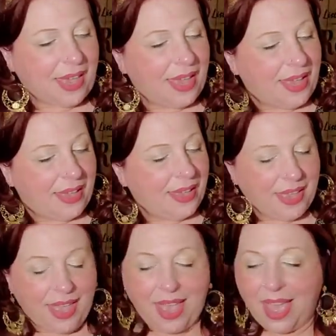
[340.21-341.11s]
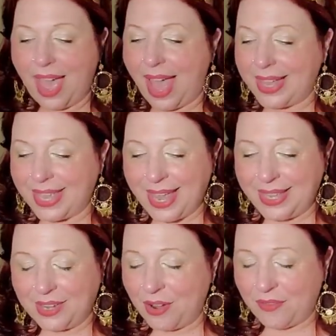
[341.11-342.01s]
I, I
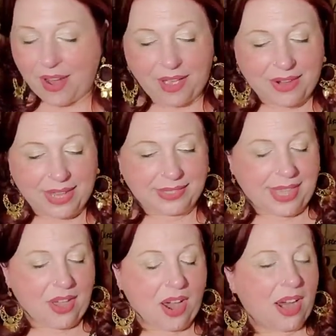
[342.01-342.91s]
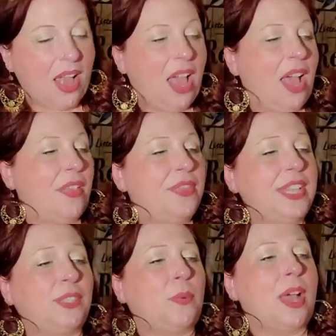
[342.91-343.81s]
can't get over how nice they are.
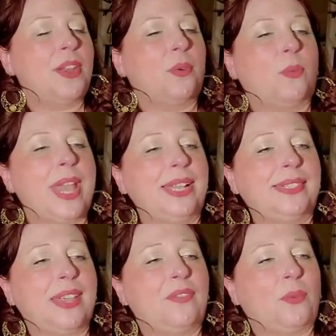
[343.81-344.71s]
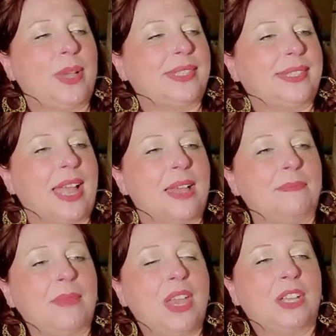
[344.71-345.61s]
This one, Wings of
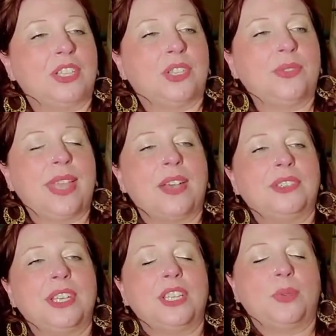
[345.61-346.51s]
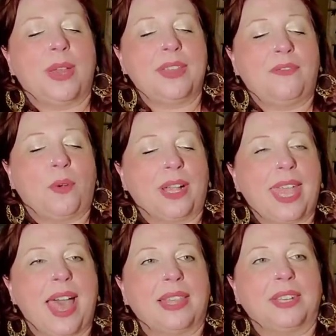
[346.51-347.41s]
Wisdom, 2024
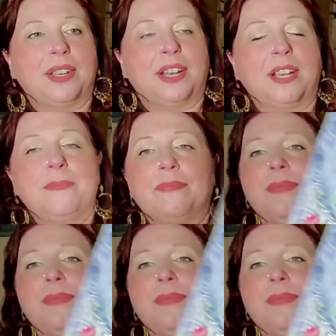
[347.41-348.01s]
calendar.